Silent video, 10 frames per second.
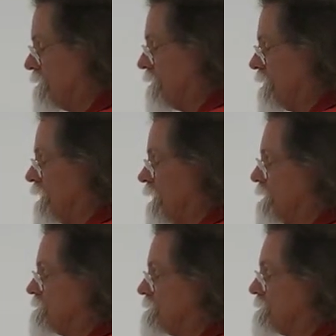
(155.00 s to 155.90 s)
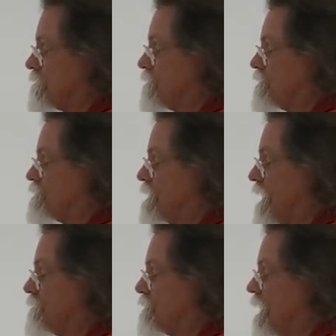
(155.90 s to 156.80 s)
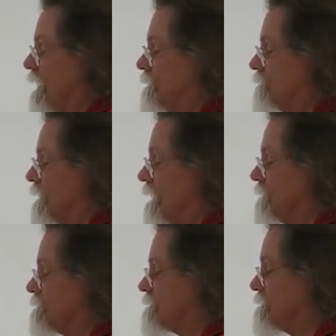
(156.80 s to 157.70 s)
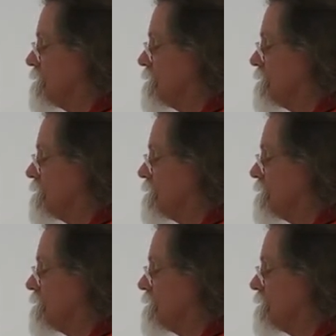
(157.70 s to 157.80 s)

And then, of course, you have your eyebrows.